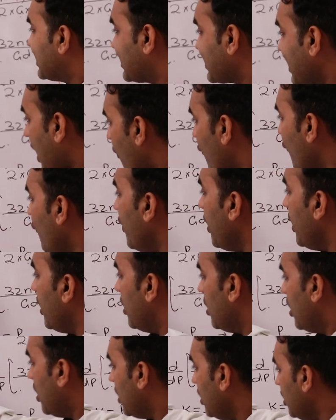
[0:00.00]

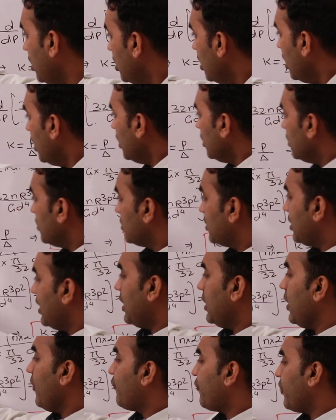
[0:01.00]
somewhere
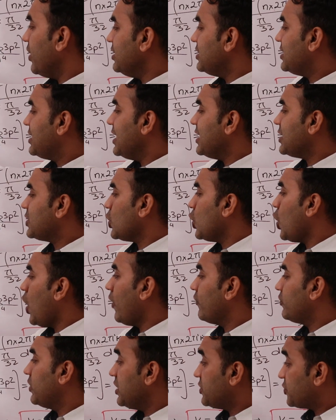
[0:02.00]
the differentiation
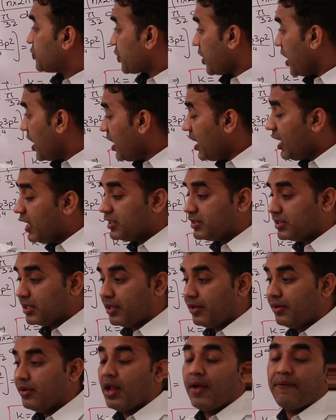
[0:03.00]
of the strain
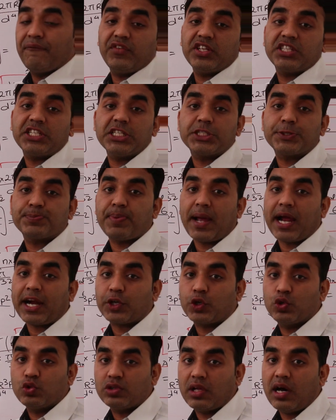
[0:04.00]
energy with
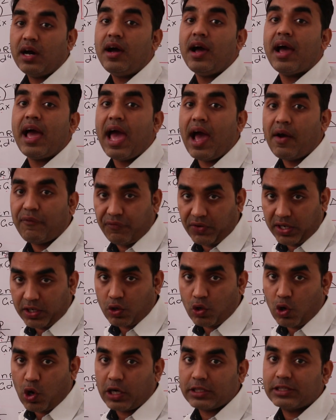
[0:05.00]
respect to the
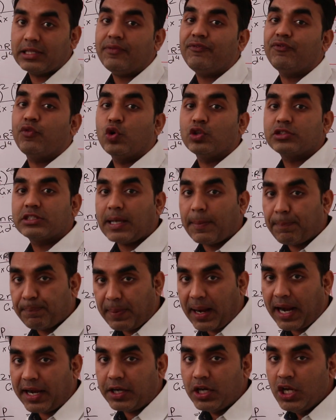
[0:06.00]
effort or the force
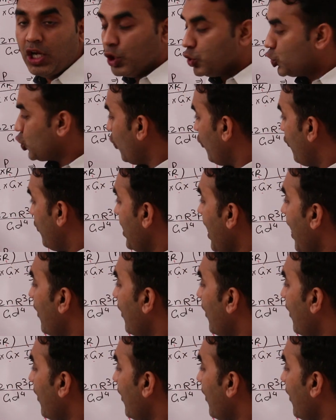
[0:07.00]
applied. So we